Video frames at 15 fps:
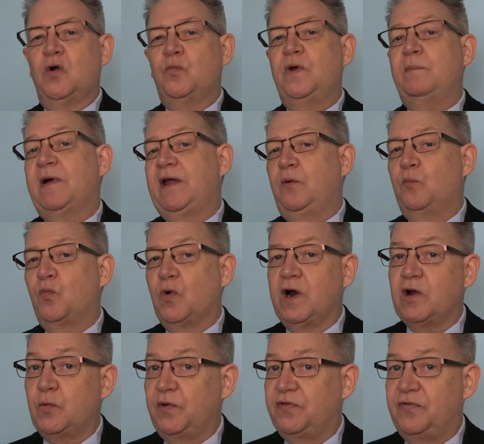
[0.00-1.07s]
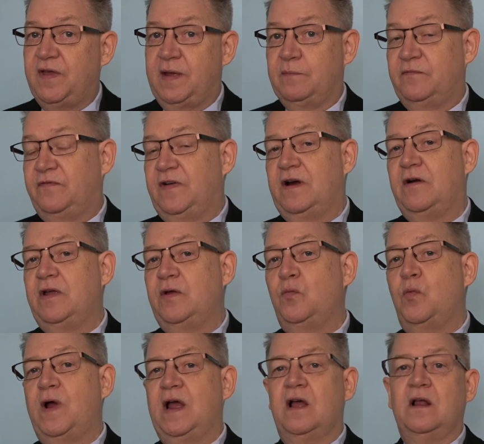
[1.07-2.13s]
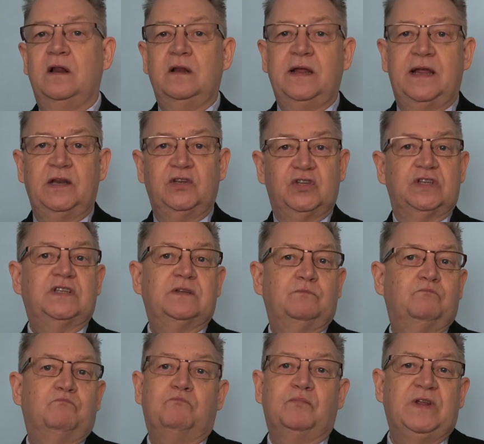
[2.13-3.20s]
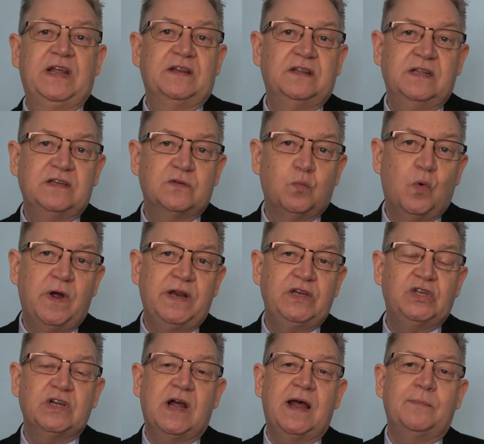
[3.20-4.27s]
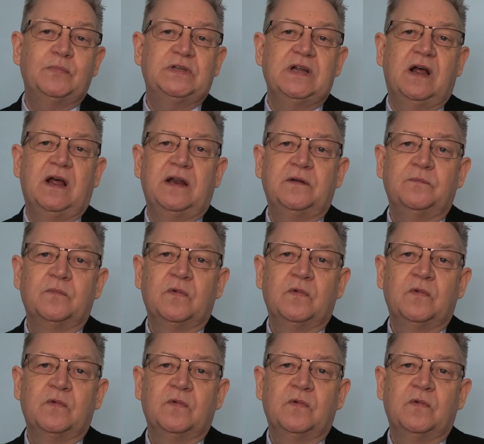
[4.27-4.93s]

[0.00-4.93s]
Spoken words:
We might work with them very well and just get this one job done.